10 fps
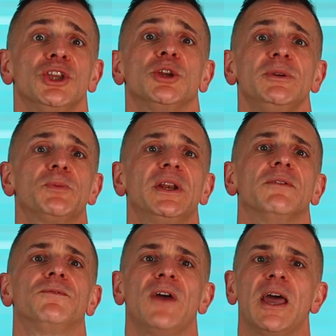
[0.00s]
you're going to be spending
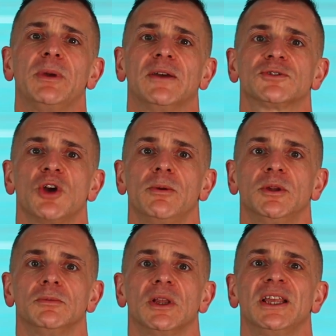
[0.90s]
a fair bit of time
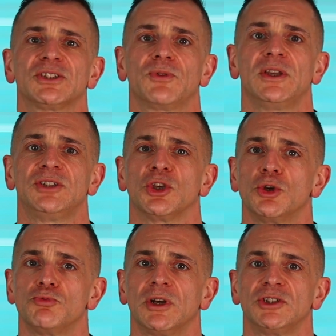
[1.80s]
in them, and let's face it,
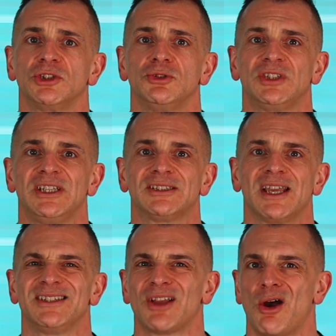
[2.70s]
good running shoes these
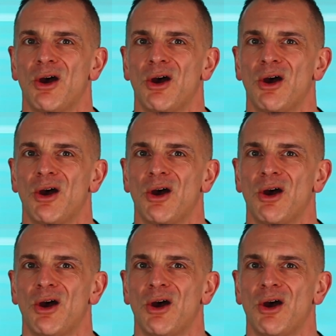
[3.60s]
days